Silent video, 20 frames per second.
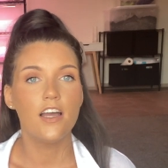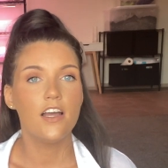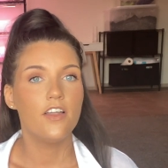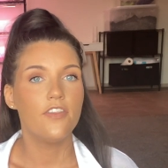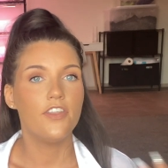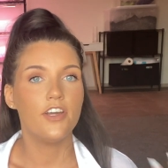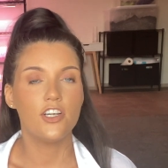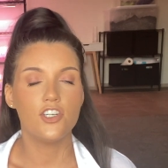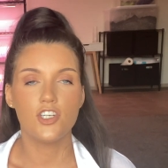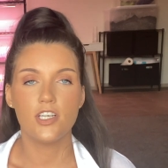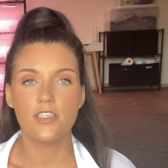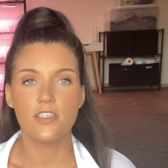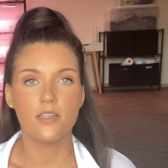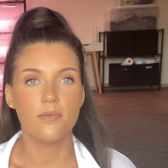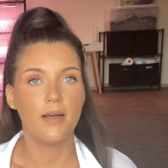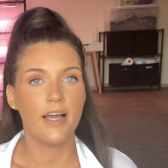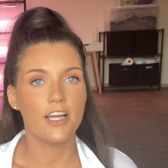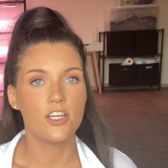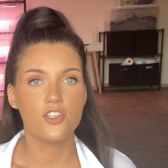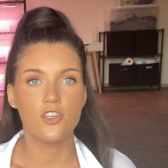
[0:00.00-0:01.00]
there's just
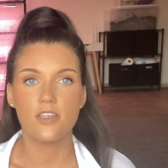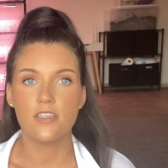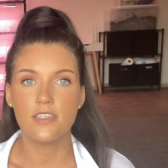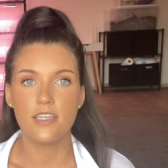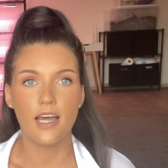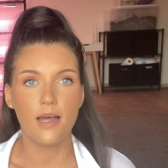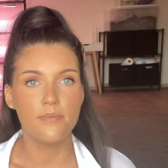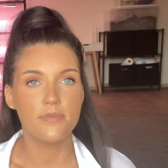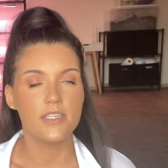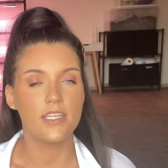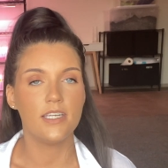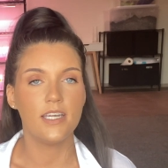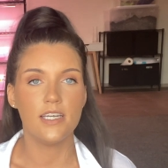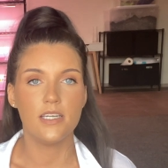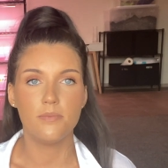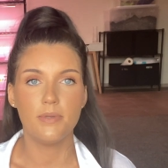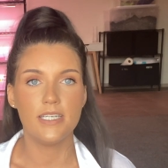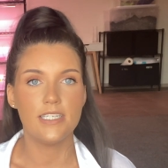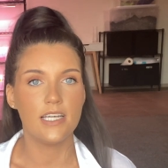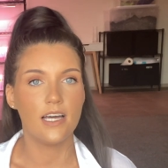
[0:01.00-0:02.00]
some extra steps that need
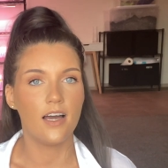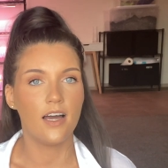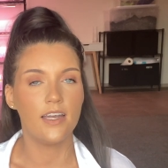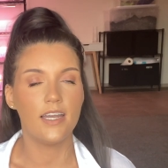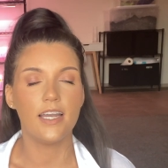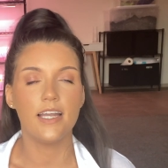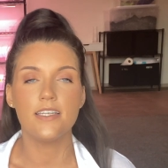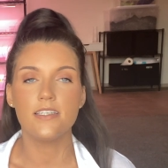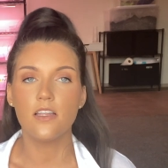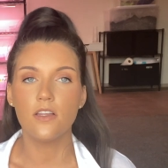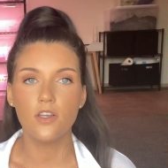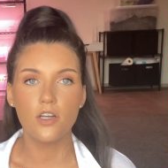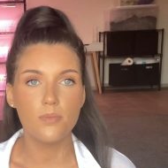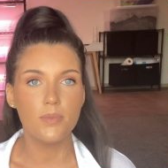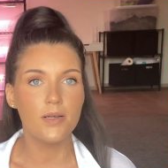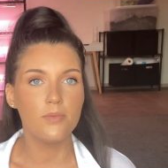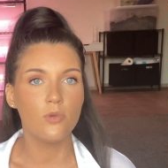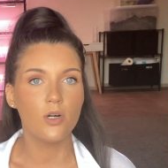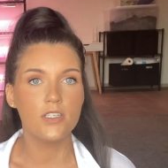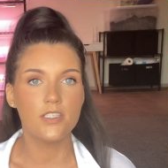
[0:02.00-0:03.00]
to be done. It is a little
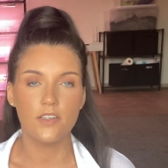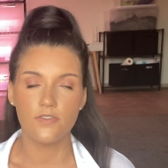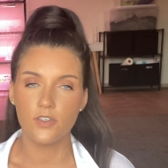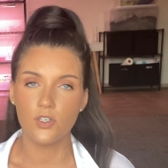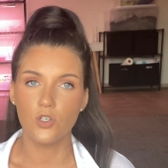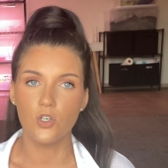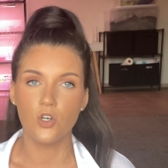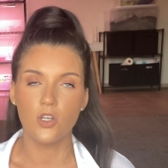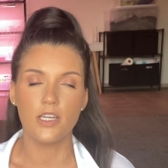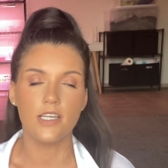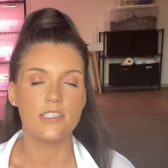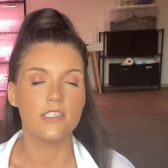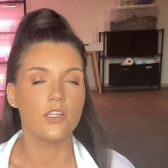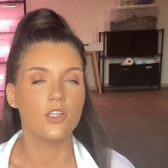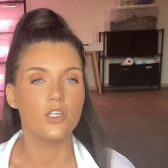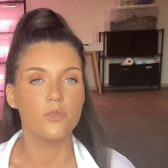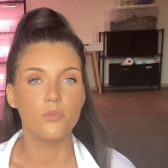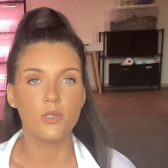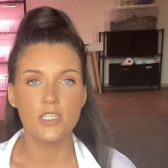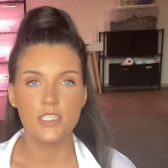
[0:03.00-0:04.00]
bit more difficult, it is a
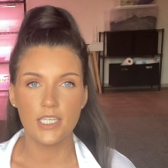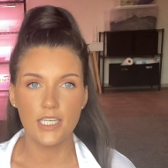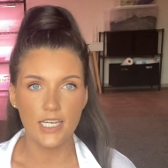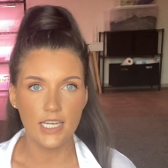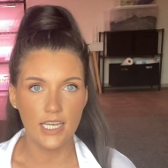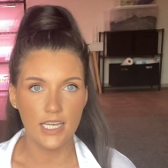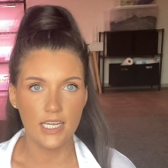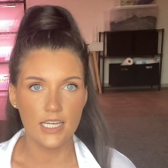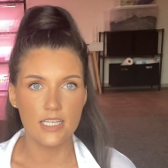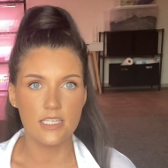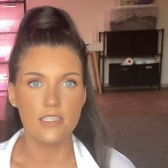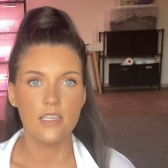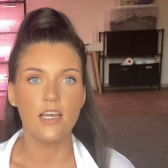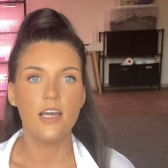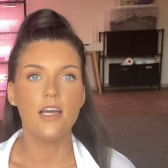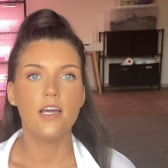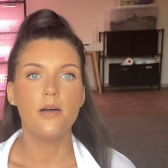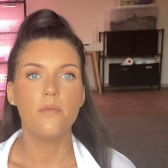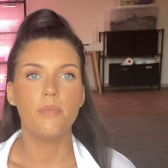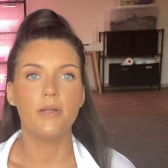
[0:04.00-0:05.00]
little more tedious,
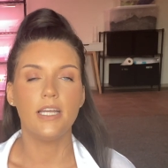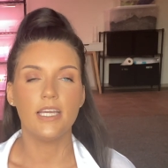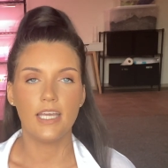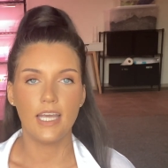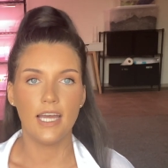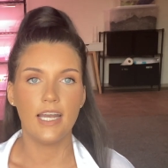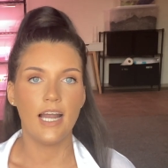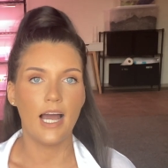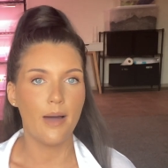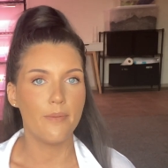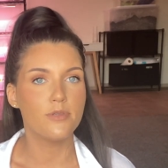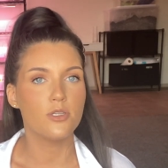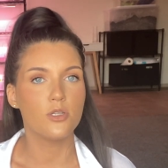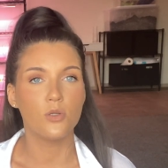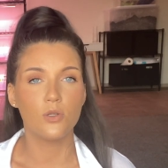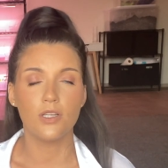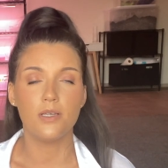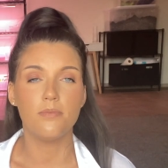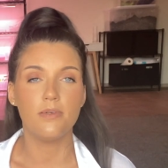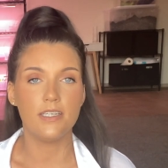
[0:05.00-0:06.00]
but it can
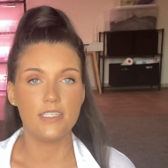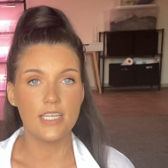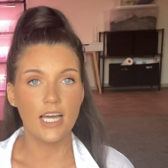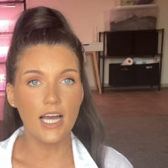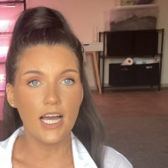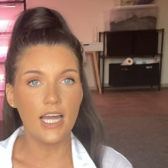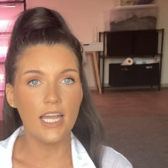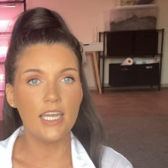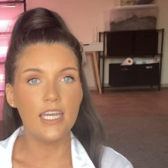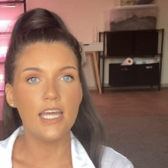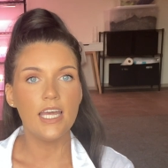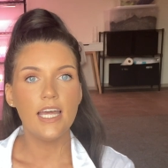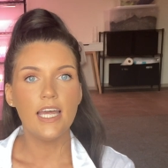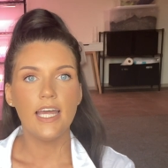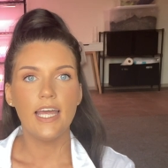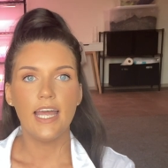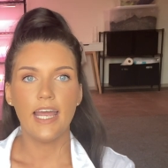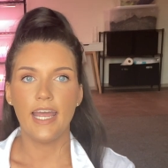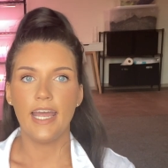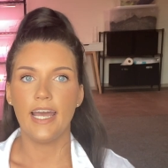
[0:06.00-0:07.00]
absolutely be done.
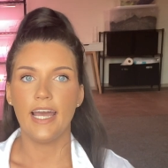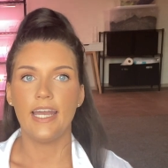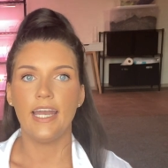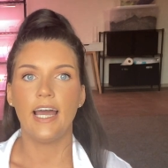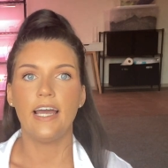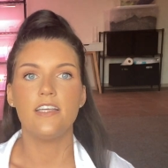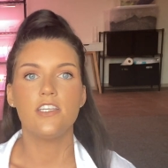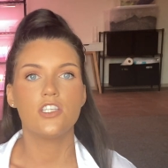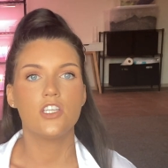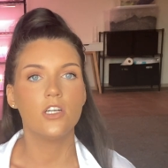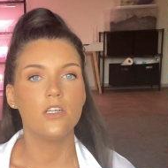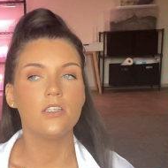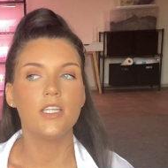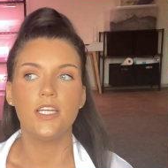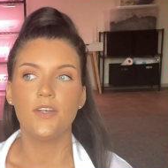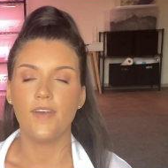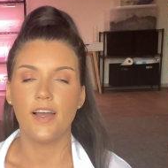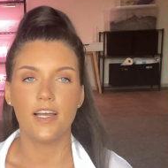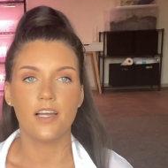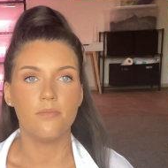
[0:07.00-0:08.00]
And I certainly
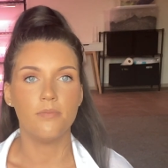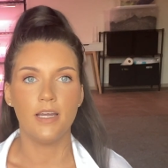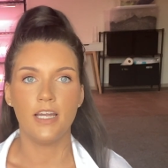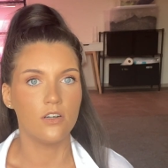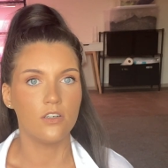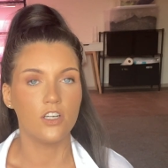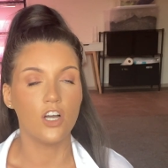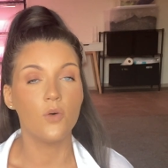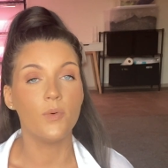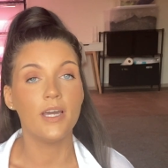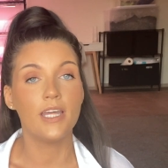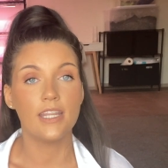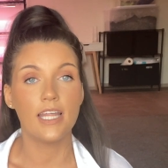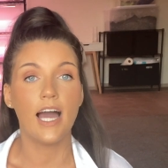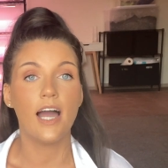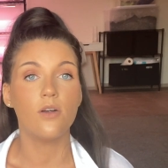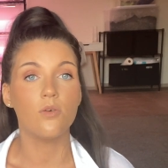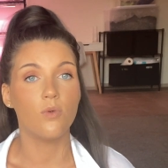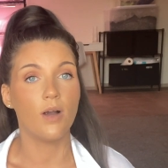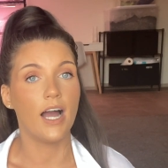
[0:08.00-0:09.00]
recommend going
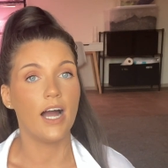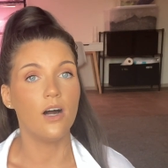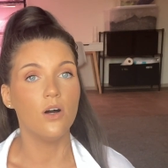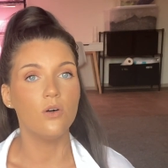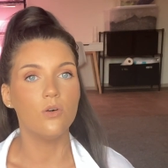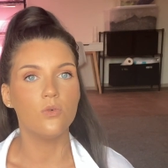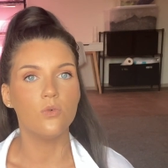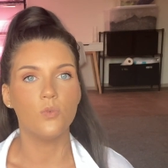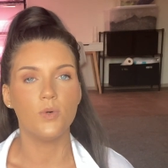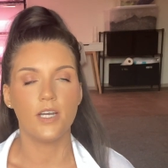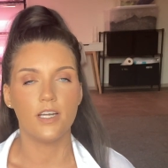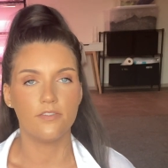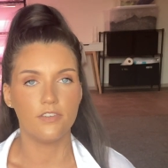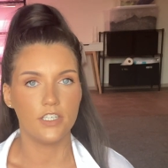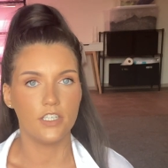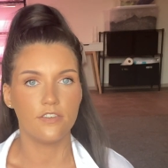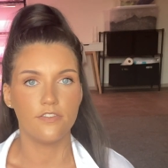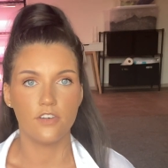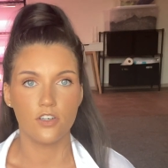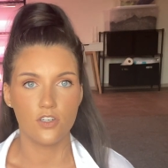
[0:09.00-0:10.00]
that route whenever
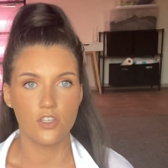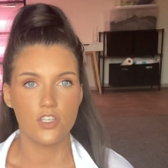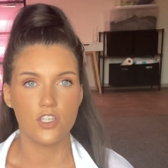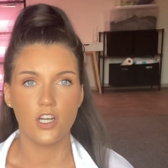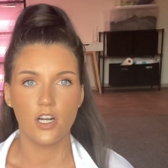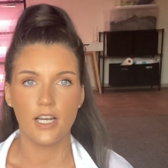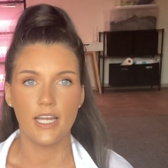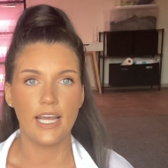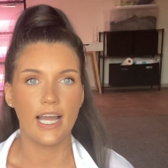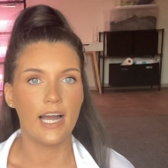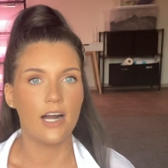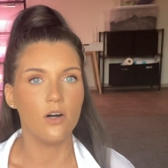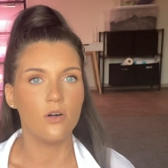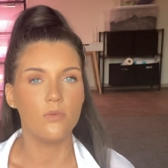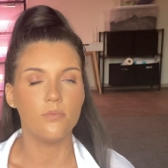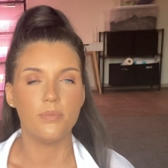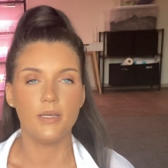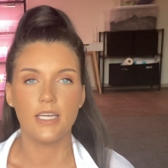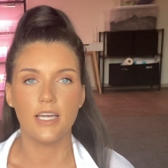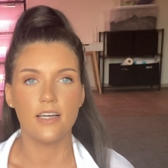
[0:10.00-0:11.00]
you're first starting
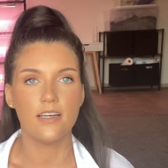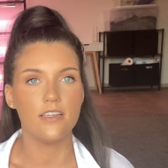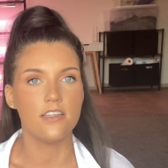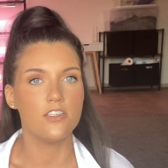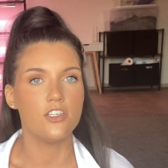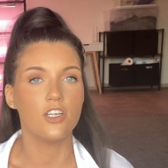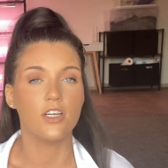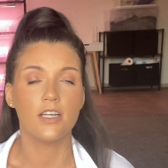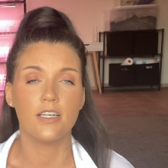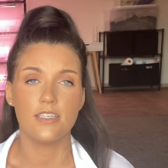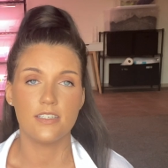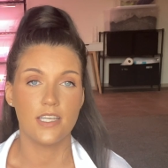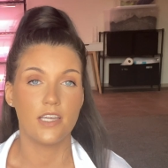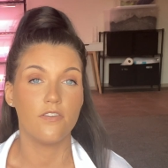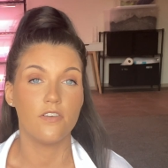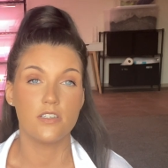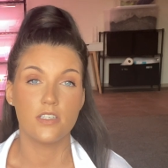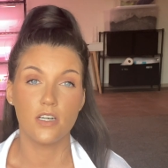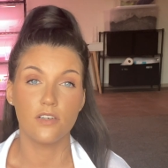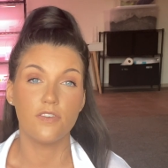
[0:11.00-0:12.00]
out, because you're going to save
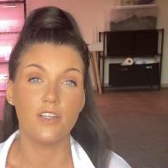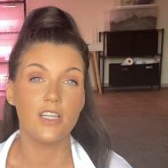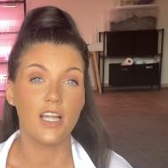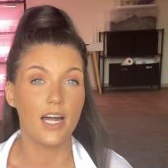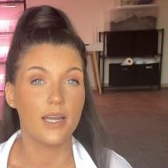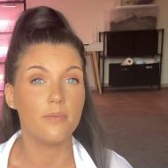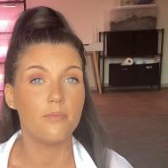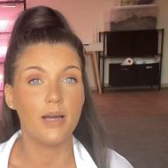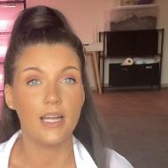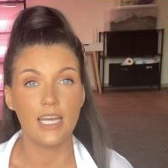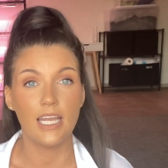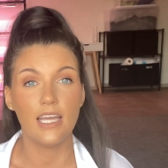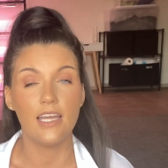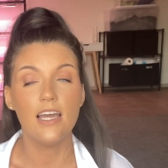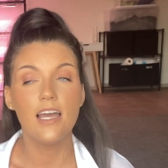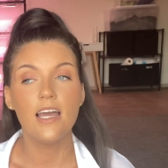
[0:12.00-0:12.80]
yourself a lot of money,